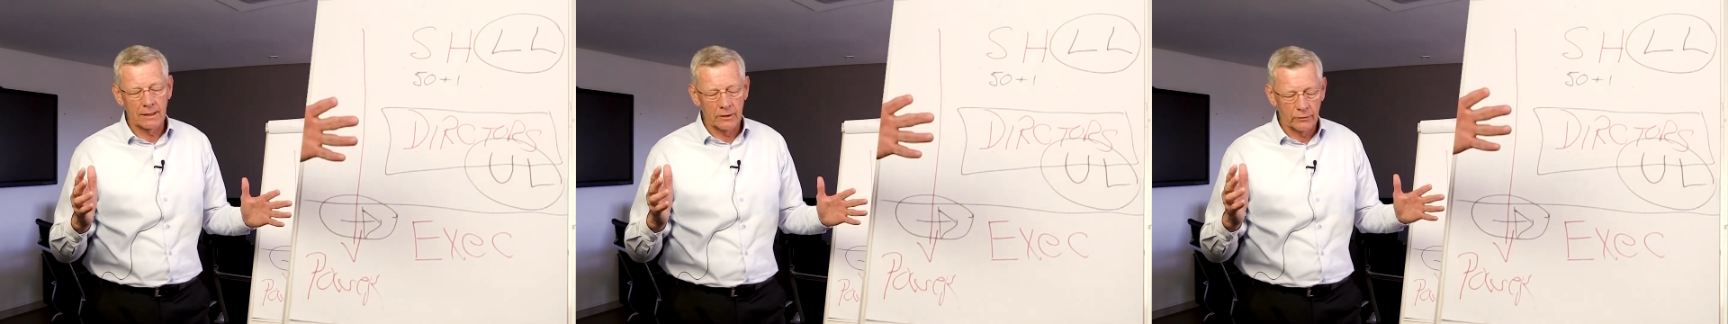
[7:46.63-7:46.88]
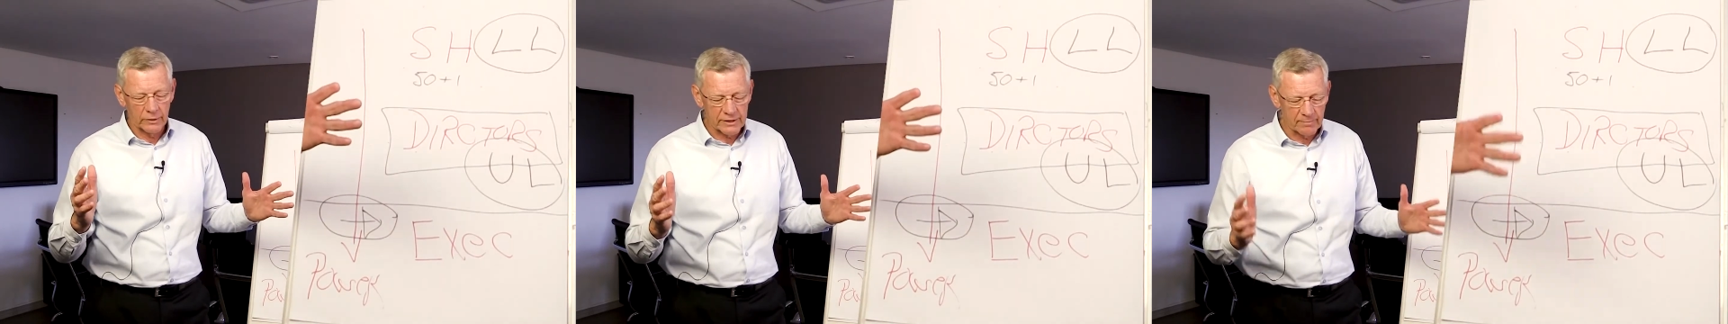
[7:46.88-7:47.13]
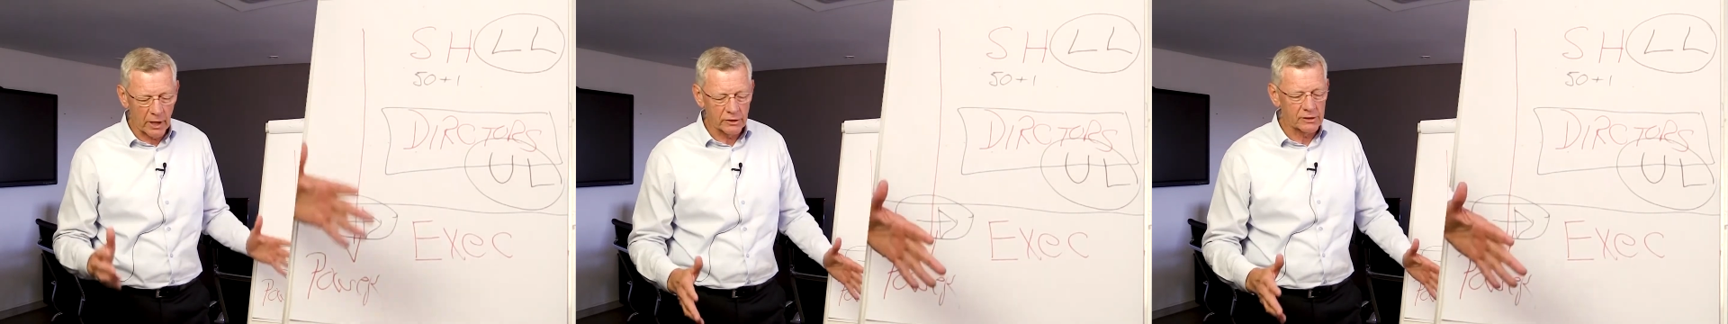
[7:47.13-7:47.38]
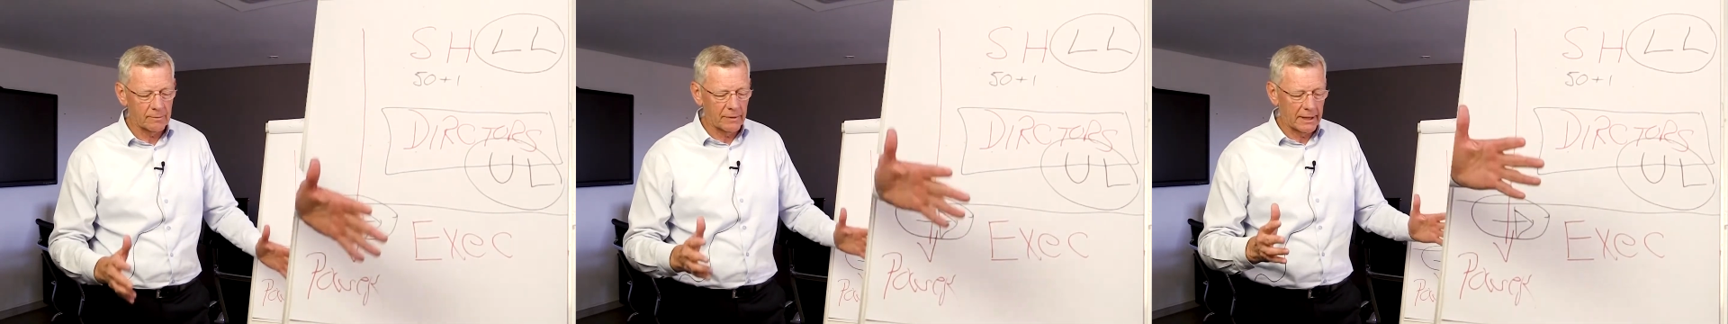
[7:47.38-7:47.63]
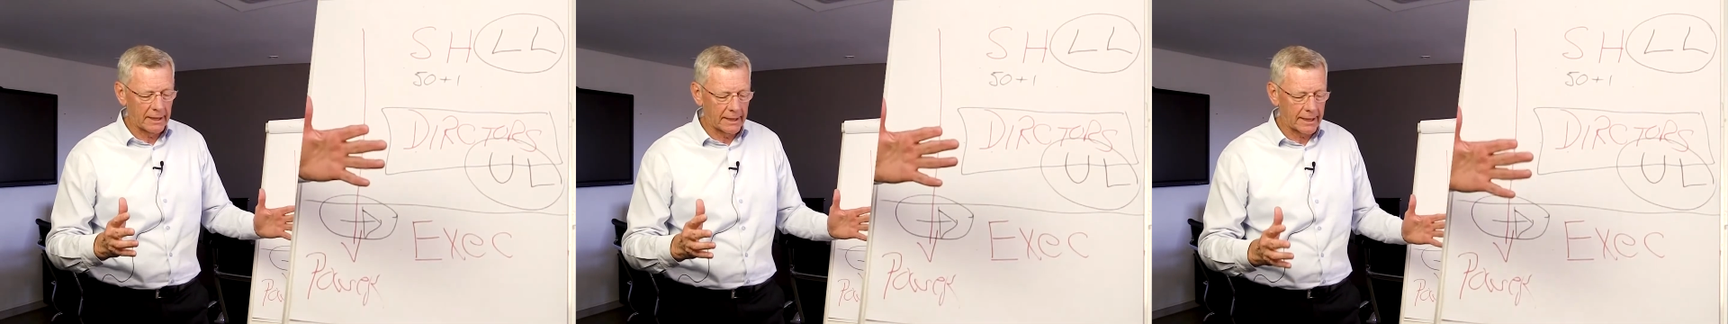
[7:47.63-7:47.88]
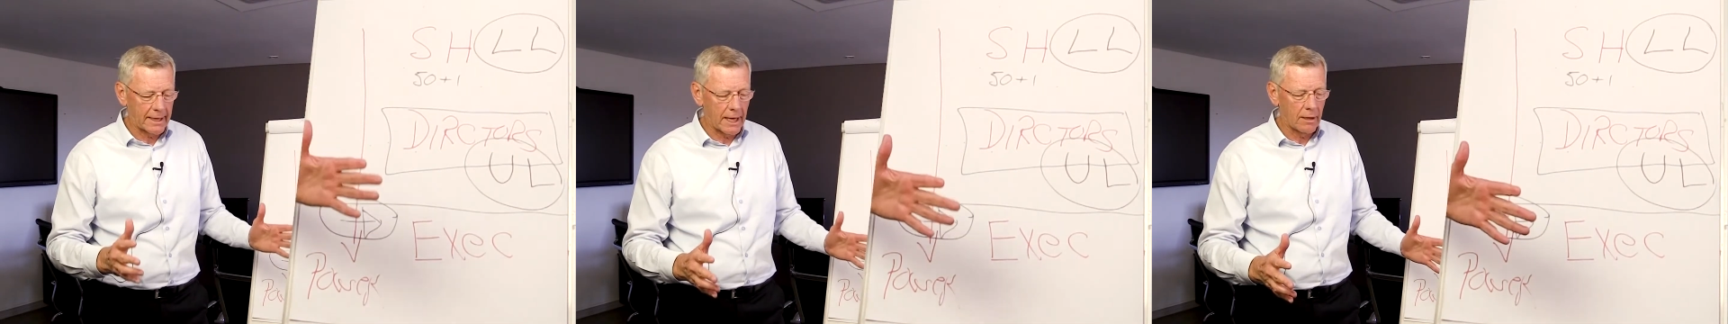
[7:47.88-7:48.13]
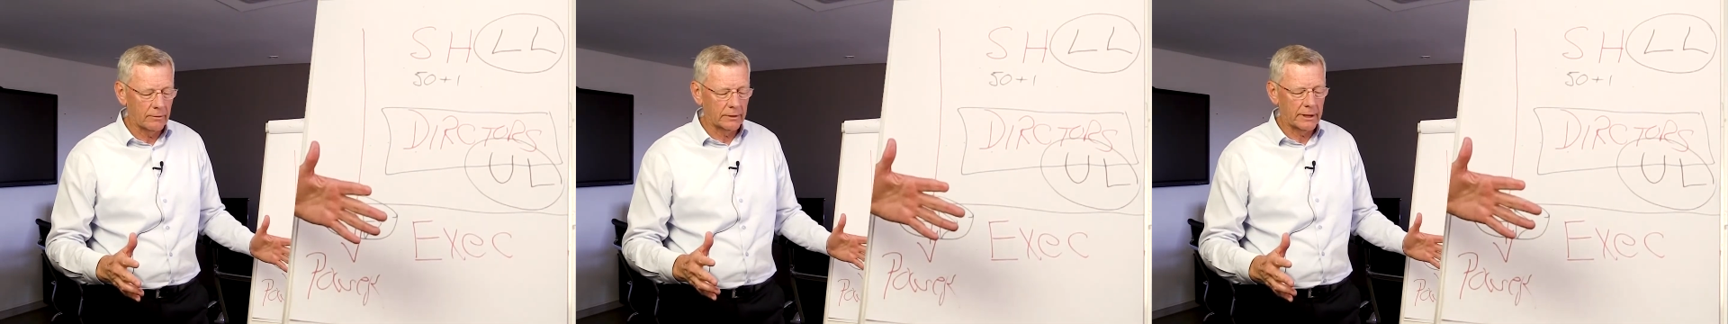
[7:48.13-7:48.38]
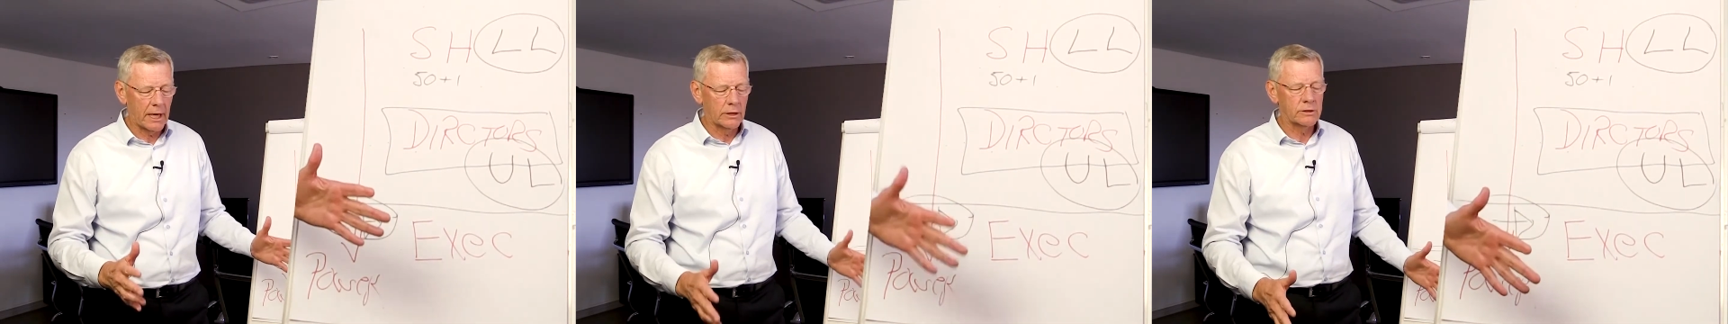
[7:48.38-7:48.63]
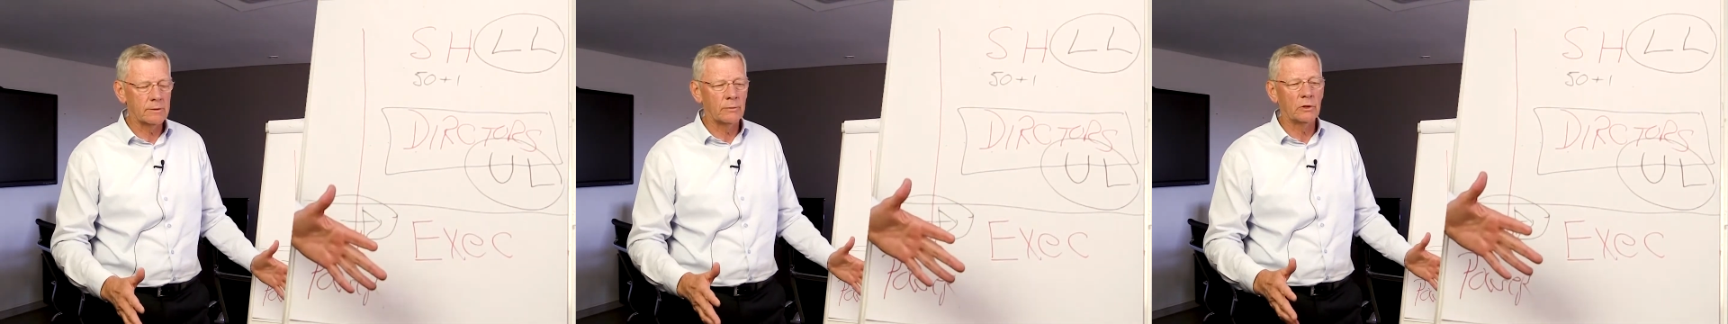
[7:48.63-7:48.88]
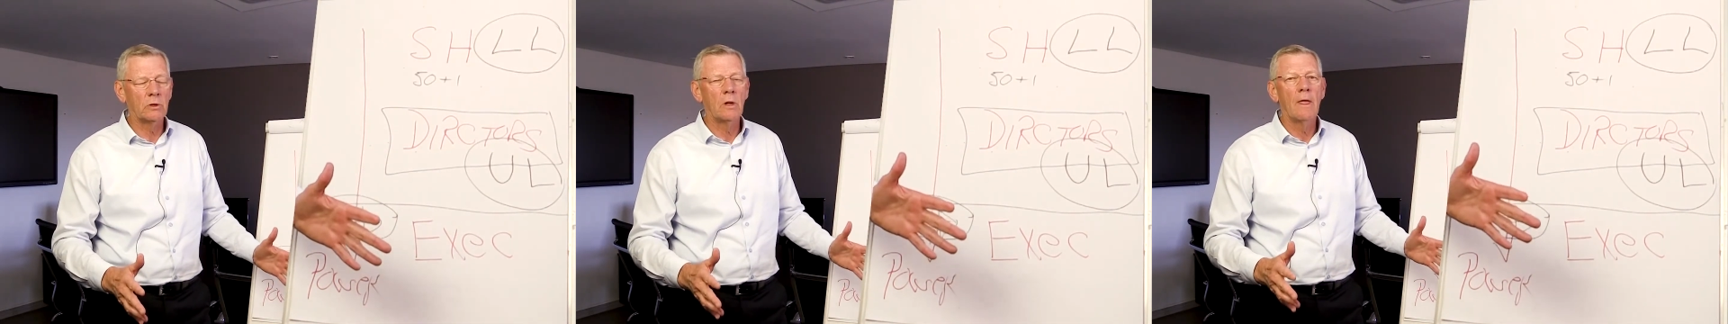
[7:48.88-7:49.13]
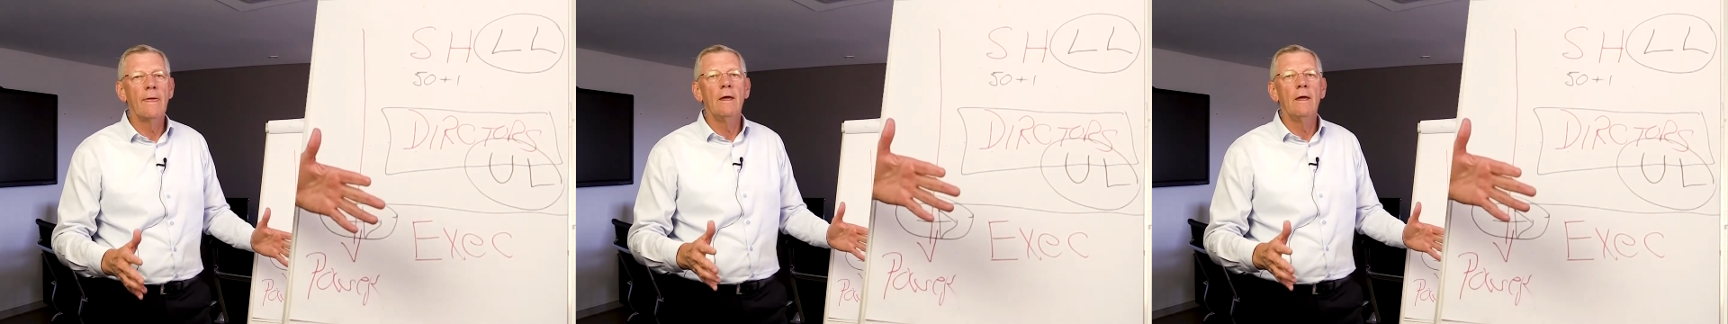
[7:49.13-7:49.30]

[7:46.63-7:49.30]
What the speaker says: responsible and accountable